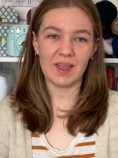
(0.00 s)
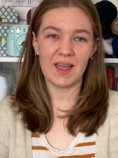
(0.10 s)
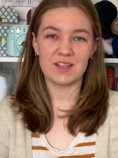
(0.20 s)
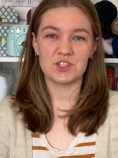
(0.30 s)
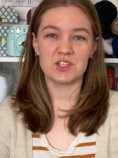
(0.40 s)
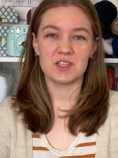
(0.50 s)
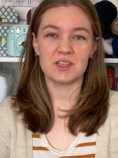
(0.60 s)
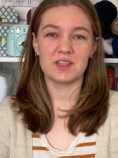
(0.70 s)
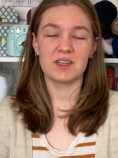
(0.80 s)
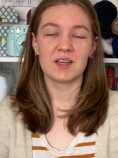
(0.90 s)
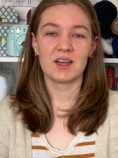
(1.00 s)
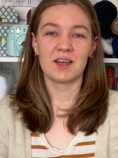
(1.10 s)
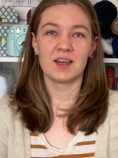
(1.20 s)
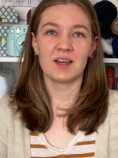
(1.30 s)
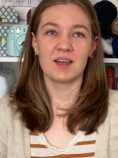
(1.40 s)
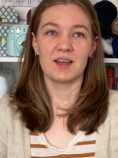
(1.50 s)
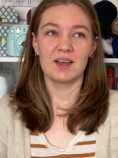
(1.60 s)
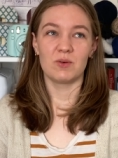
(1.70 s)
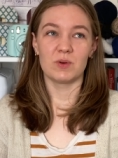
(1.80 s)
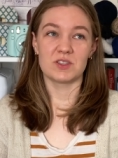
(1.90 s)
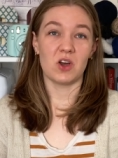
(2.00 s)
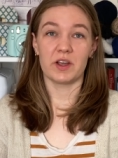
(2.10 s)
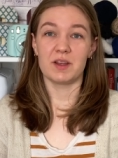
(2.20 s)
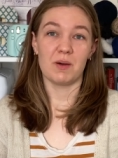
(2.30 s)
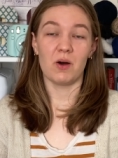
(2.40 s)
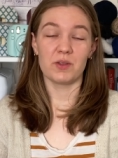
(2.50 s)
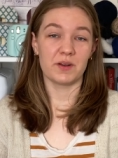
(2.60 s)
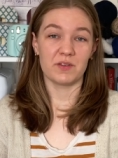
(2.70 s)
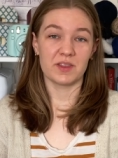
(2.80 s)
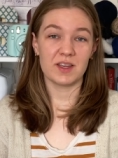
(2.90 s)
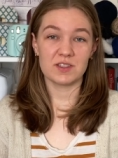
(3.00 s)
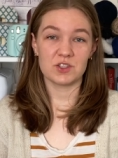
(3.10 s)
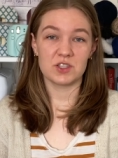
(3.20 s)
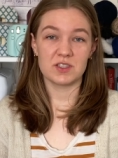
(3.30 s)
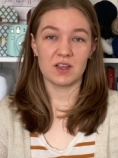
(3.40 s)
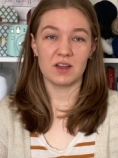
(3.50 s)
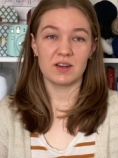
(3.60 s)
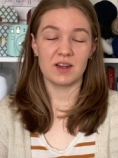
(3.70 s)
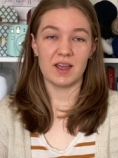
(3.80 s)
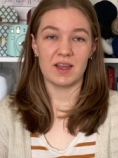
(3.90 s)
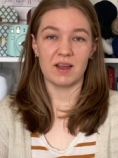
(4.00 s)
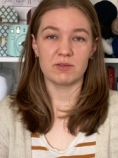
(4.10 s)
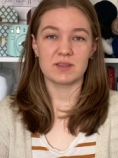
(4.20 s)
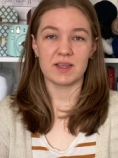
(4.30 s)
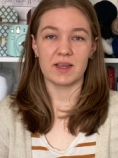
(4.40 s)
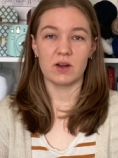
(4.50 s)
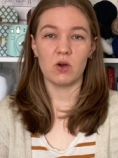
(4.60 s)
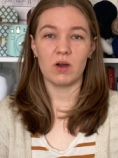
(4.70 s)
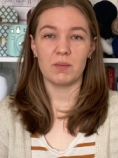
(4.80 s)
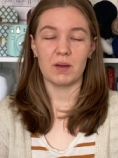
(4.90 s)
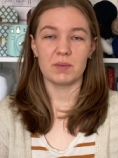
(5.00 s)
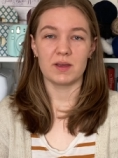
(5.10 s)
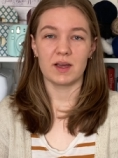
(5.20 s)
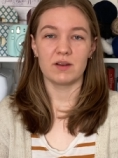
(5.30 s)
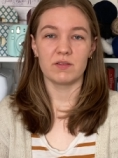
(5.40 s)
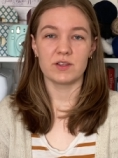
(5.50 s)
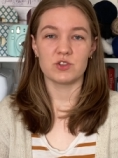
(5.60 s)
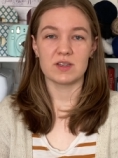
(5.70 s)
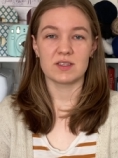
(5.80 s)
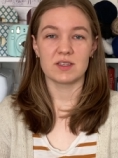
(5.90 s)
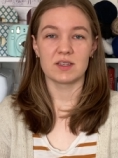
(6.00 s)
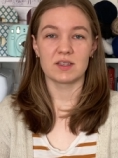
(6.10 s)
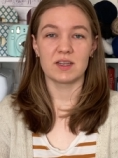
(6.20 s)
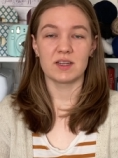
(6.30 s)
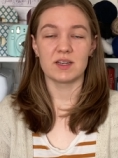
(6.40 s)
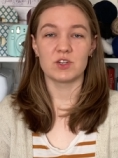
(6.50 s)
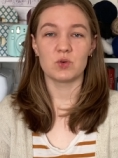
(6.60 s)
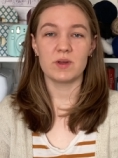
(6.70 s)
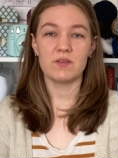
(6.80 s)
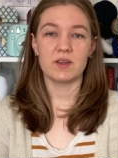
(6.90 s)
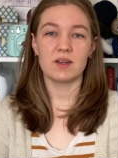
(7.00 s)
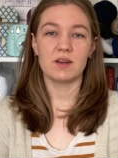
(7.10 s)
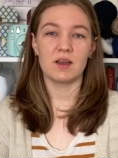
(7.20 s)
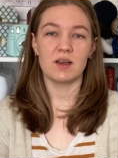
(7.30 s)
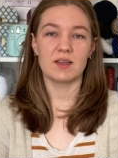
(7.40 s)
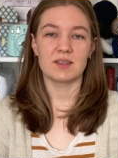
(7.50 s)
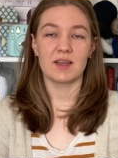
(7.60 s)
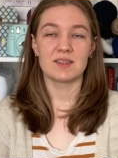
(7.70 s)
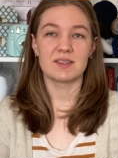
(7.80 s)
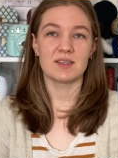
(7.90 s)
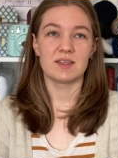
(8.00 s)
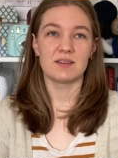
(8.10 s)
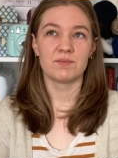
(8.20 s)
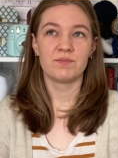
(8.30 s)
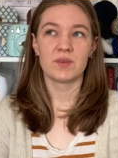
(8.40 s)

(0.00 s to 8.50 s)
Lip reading: and she was talking about all the different things that she's done, and I was saying, oh, I might be kind of interested in getting into weaving, as I had seen